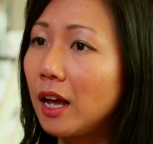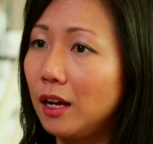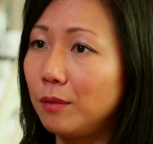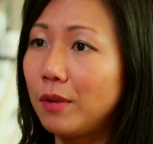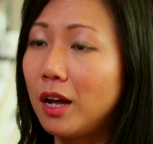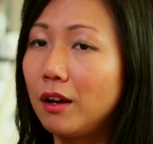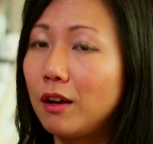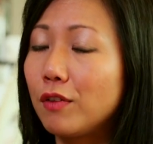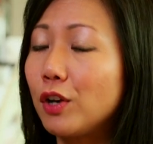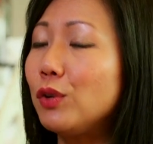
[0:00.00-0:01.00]

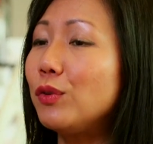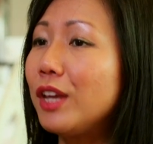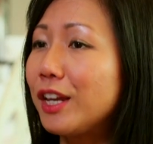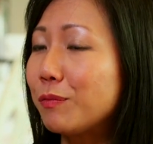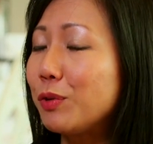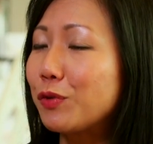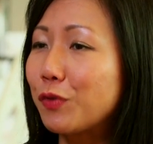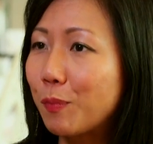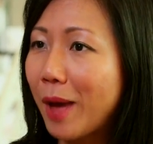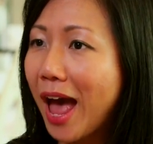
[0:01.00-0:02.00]
a very unique and
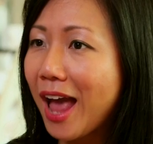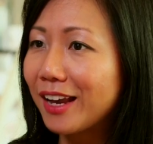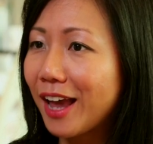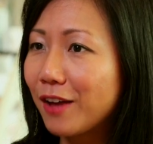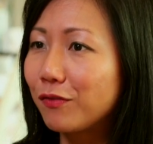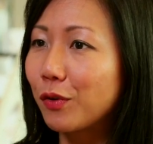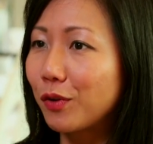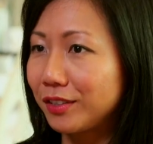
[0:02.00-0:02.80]
beautiful bag for